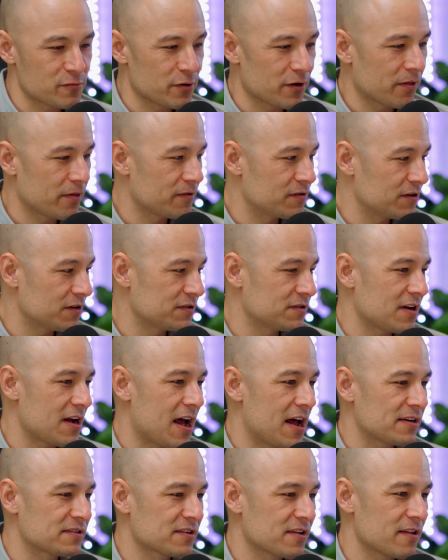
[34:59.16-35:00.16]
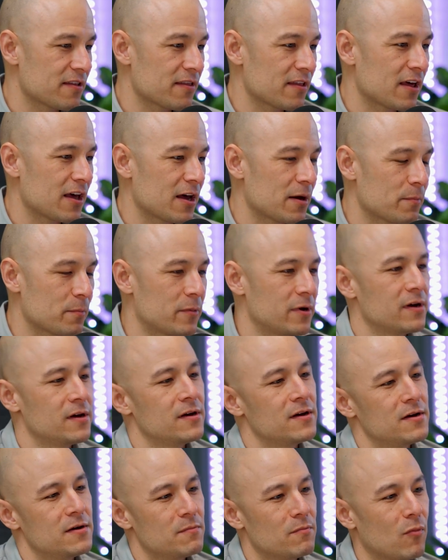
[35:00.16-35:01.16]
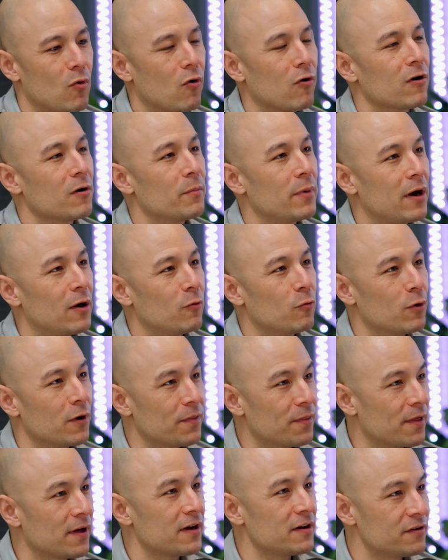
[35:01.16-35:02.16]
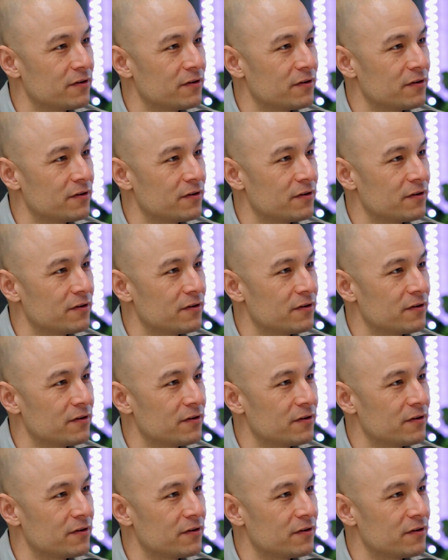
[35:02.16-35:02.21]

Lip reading: with just asking them more about what they